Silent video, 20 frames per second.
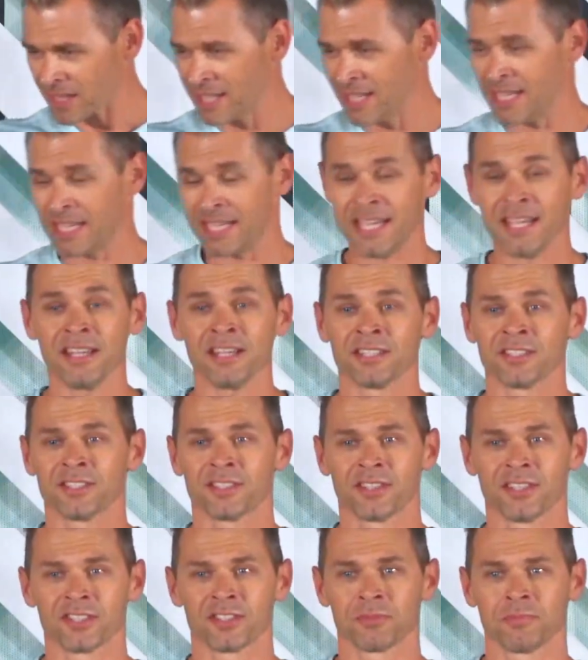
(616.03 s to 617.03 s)
he
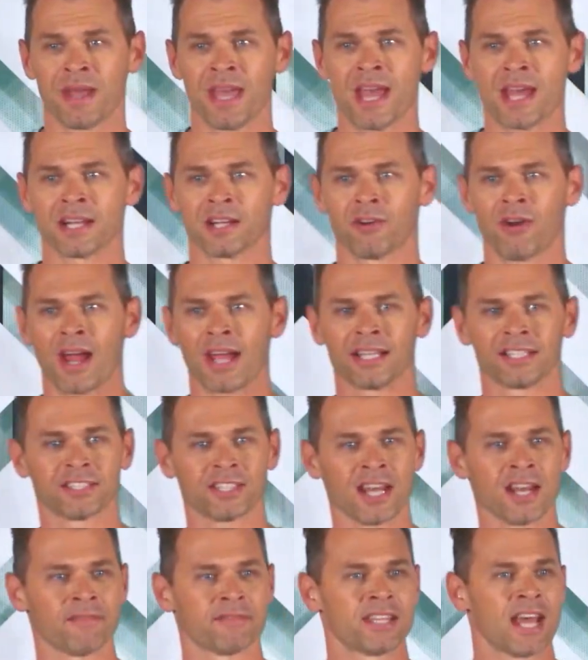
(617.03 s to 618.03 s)
hears this man crying,
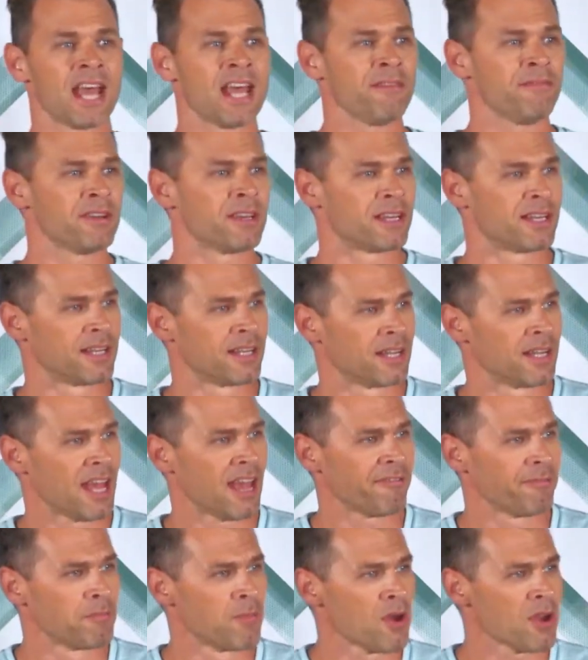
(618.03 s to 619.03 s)
Son of David,
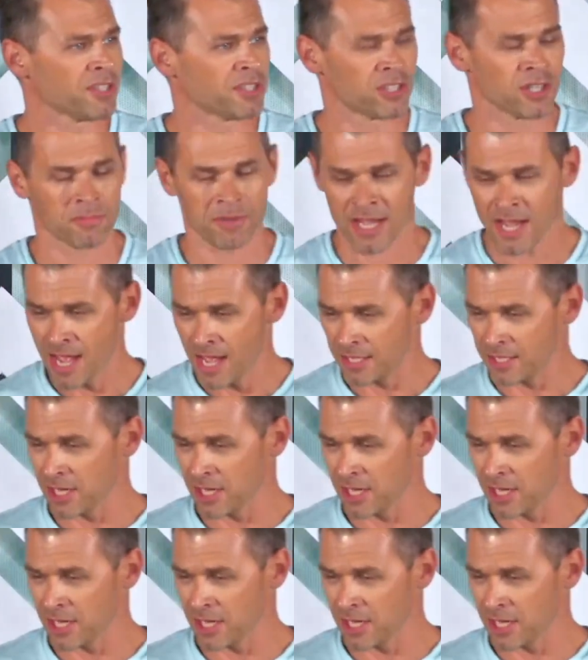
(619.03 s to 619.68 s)
have mercy on me.